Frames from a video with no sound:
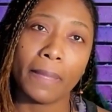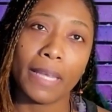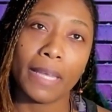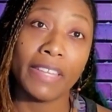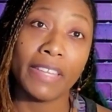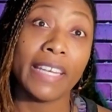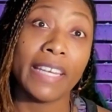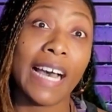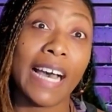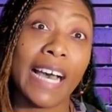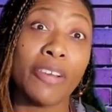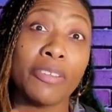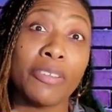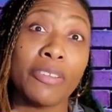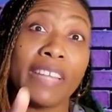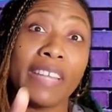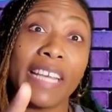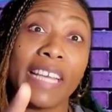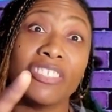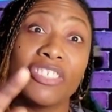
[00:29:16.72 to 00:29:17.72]
And then how
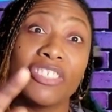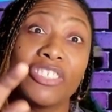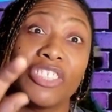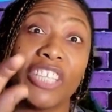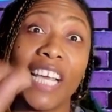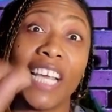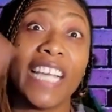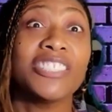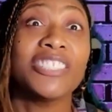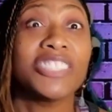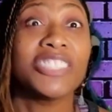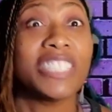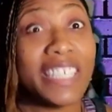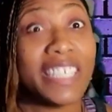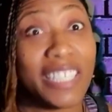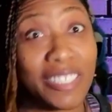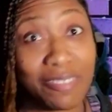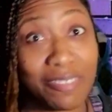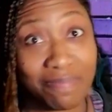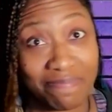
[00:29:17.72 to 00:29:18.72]
do they change
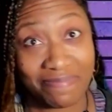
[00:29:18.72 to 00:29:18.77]
that?